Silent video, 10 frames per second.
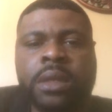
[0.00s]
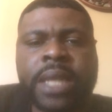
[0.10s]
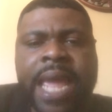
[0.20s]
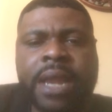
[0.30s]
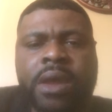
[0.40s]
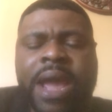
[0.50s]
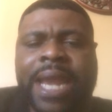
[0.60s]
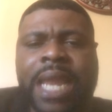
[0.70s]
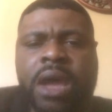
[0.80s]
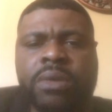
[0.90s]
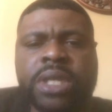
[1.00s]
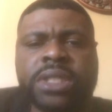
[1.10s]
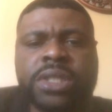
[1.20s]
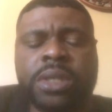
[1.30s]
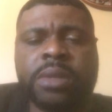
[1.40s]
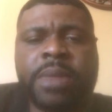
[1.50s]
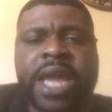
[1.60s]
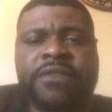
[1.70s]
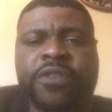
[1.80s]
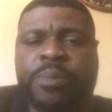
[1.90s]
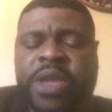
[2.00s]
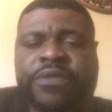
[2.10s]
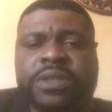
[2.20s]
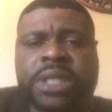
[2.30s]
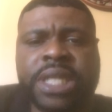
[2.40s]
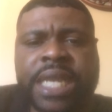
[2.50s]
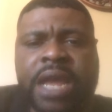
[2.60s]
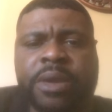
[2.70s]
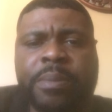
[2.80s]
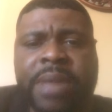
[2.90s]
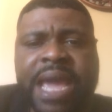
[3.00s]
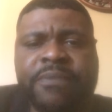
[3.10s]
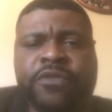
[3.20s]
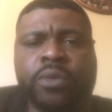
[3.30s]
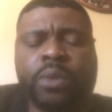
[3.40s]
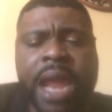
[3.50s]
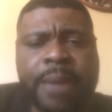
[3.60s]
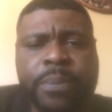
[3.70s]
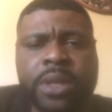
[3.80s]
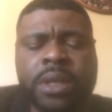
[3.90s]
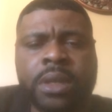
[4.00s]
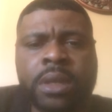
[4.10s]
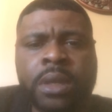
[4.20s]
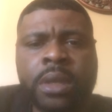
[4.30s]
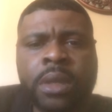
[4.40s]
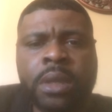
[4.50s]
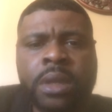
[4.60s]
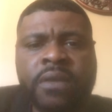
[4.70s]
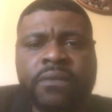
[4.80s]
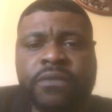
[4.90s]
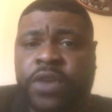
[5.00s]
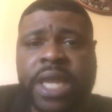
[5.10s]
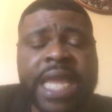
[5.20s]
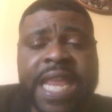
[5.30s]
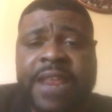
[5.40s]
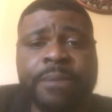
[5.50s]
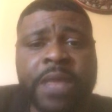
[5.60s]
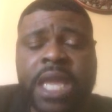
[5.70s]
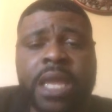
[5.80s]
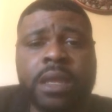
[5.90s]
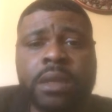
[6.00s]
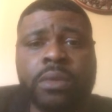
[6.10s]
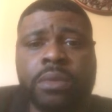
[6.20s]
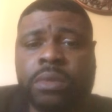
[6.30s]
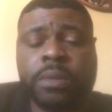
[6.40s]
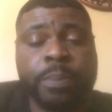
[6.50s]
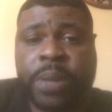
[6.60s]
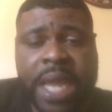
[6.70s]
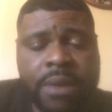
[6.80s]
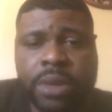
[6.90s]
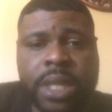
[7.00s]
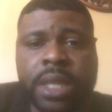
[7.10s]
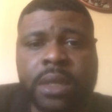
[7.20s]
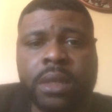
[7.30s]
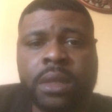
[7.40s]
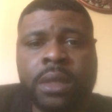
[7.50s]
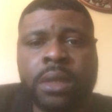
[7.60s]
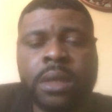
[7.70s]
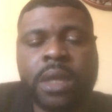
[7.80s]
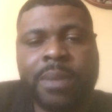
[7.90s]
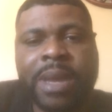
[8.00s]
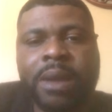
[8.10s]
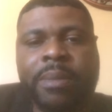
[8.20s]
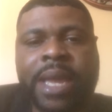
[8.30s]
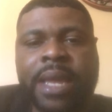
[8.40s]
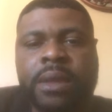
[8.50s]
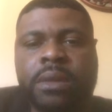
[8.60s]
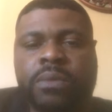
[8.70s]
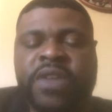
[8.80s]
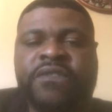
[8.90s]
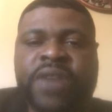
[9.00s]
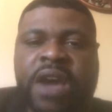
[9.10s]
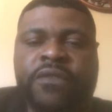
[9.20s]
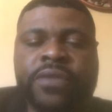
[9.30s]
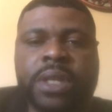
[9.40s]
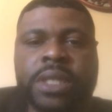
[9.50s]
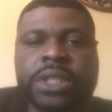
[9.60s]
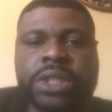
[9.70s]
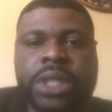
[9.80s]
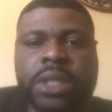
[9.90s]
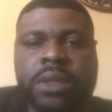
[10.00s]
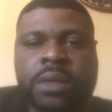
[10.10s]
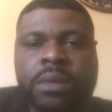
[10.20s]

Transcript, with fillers: Y'all know how long it took, man, for Memphis to get on the map for rapping? For anything, period. Come on, man. We fought for this shit.